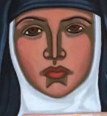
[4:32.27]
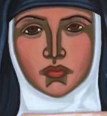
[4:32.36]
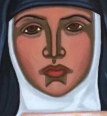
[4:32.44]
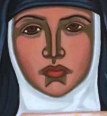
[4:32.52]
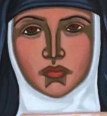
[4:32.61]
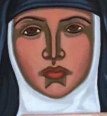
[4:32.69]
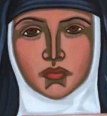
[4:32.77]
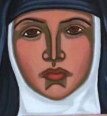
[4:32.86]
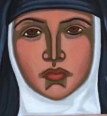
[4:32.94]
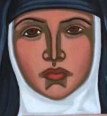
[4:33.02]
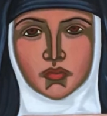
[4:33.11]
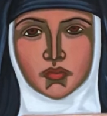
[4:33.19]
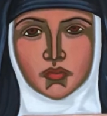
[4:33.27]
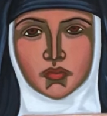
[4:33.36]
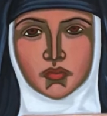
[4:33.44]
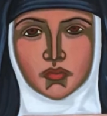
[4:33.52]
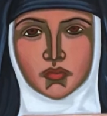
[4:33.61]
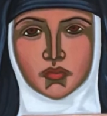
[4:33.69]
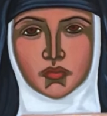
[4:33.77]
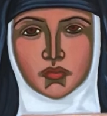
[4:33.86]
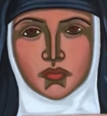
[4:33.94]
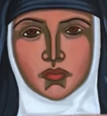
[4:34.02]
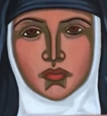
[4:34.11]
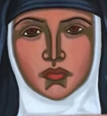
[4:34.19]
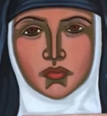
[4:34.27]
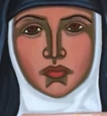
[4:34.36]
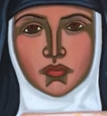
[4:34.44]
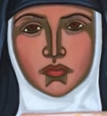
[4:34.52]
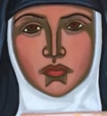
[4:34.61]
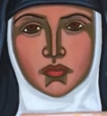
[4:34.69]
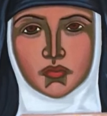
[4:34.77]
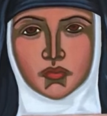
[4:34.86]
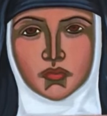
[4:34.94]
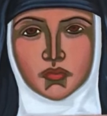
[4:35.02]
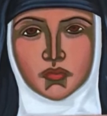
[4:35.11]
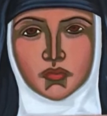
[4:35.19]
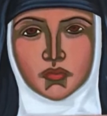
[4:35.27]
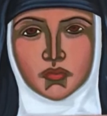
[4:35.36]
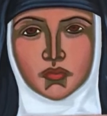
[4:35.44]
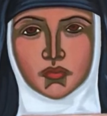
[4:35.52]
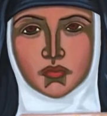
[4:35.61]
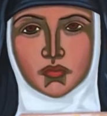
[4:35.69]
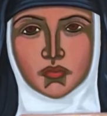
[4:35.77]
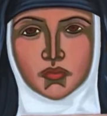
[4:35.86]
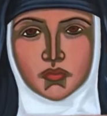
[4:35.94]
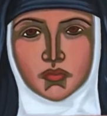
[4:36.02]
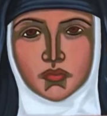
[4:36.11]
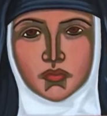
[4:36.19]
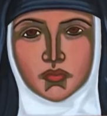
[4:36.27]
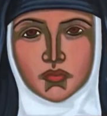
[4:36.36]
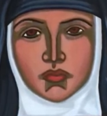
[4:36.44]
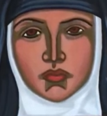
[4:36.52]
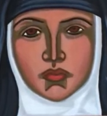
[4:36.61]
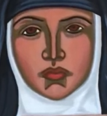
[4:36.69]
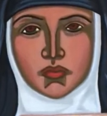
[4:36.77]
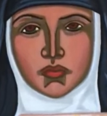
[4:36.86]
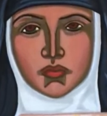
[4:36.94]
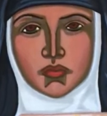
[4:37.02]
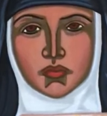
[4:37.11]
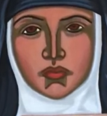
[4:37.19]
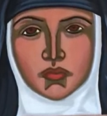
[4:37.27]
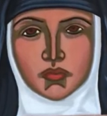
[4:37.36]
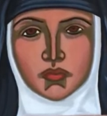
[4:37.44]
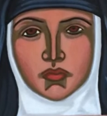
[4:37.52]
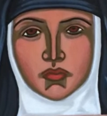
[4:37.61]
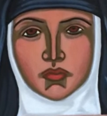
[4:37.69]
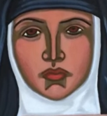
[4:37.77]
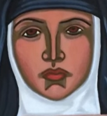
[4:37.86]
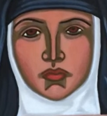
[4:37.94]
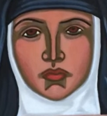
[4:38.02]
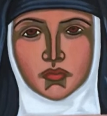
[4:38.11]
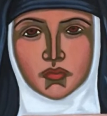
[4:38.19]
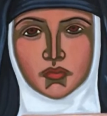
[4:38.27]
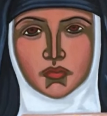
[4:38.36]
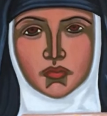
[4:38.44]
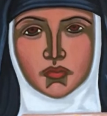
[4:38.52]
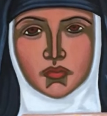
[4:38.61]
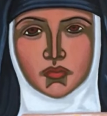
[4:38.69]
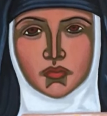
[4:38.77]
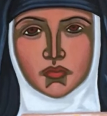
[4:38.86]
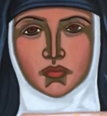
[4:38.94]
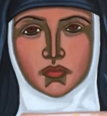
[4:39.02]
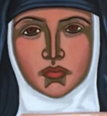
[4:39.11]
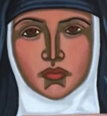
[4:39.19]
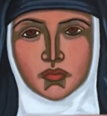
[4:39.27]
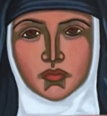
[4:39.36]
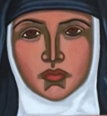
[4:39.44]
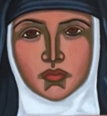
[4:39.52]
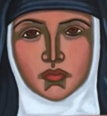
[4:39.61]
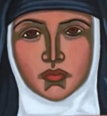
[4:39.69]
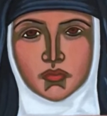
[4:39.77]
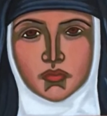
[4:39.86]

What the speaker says: No one is speaking in this clip.